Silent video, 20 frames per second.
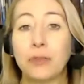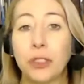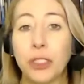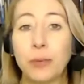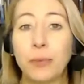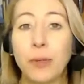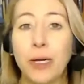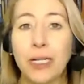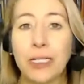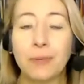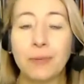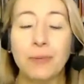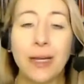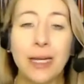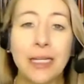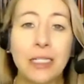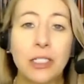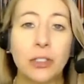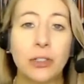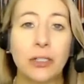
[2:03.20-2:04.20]
response
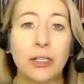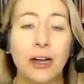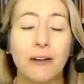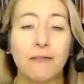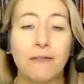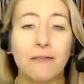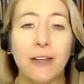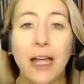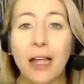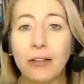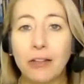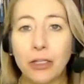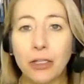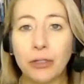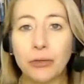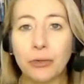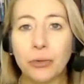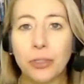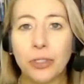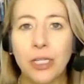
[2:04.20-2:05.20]
based on our
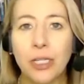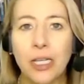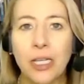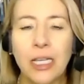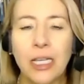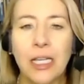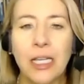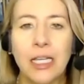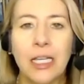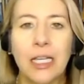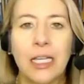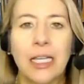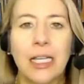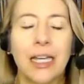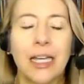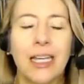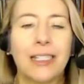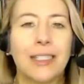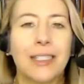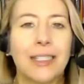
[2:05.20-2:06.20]
values,
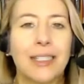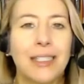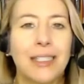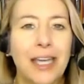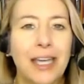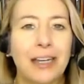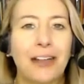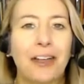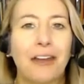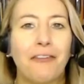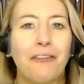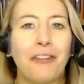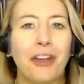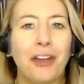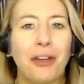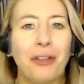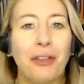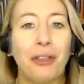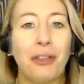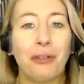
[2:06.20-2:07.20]
instead of
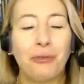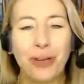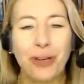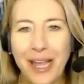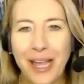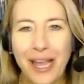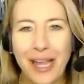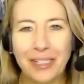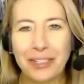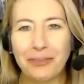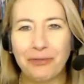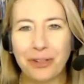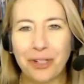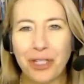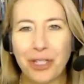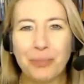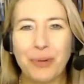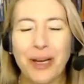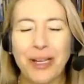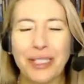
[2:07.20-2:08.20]
the reactive
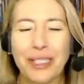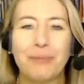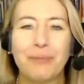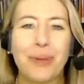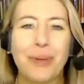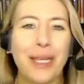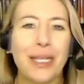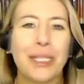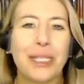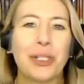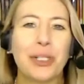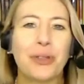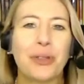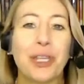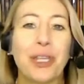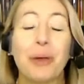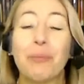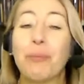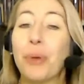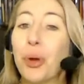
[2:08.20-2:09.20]
response based on
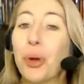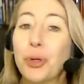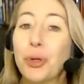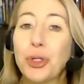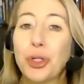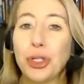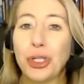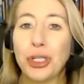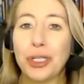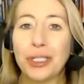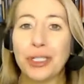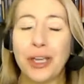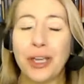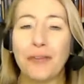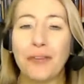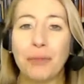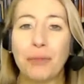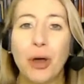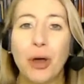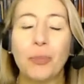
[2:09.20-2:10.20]
the emotions
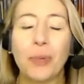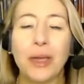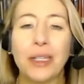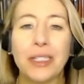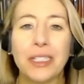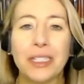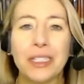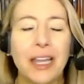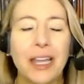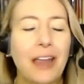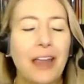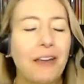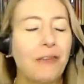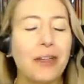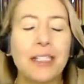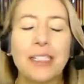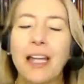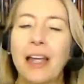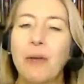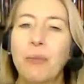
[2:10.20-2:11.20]
of the moment.
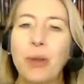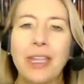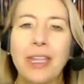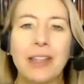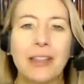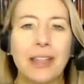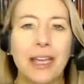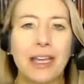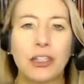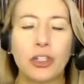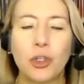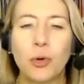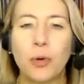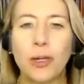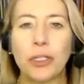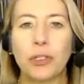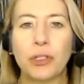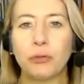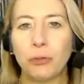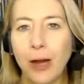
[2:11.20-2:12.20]
Every time we get that
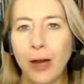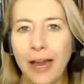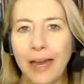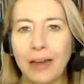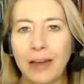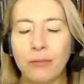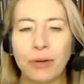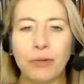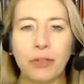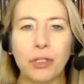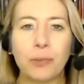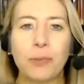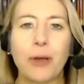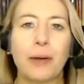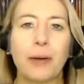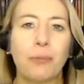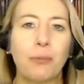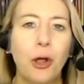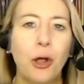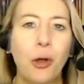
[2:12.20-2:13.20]
choice right and we
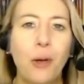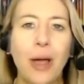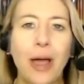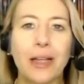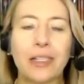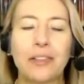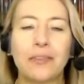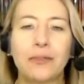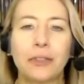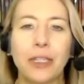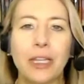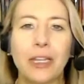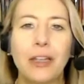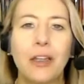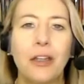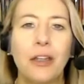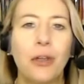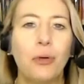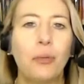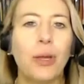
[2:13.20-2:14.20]
respond proactively,
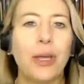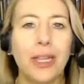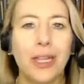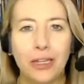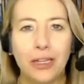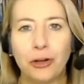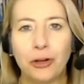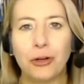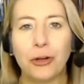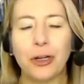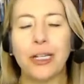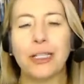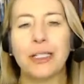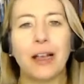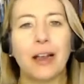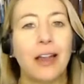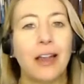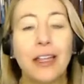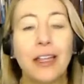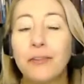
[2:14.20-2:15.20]
we increase
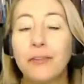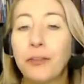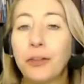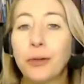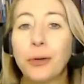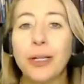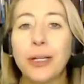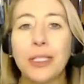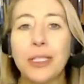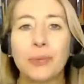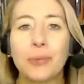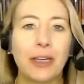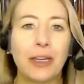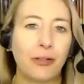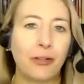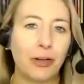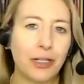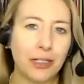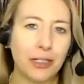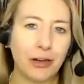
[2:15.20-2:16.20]
our influence, we
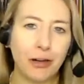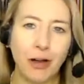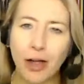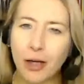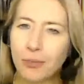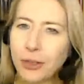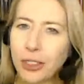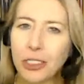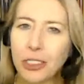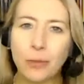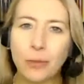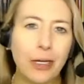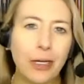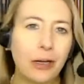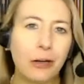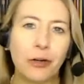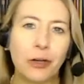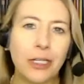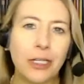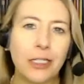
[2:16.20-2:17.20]
increase our options, we
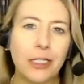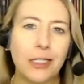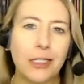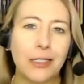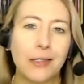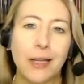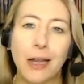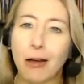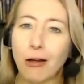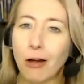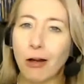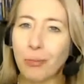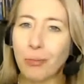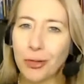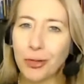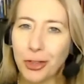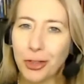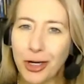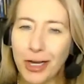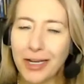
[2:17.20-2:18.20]
increase our
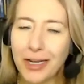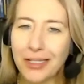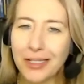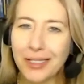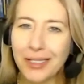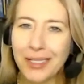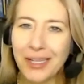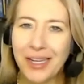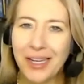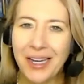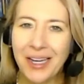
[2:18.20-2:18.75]
opportunities.